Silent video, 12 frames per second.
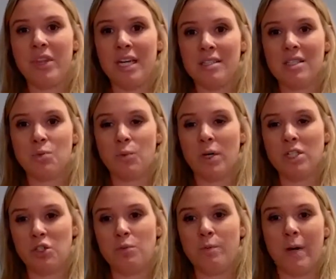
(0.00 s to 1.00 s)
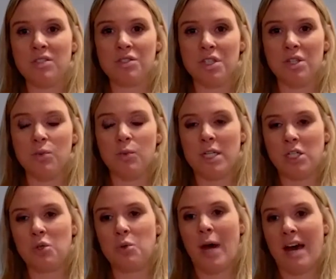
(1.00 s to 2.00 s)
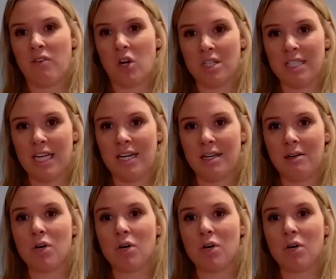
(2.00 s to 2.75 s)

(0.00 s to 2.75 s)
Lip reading: This is what you must do when you have our data,